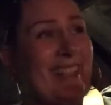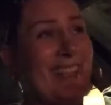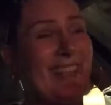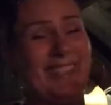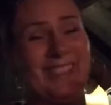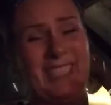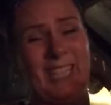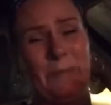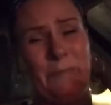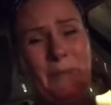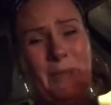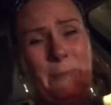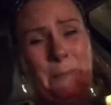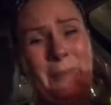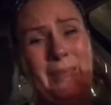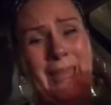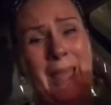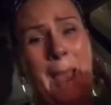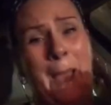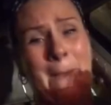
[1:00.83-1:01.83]
He's like, pick
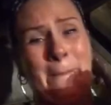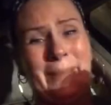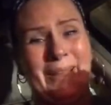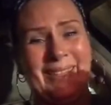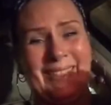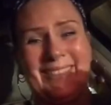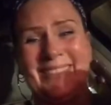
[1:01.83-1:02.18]
me up.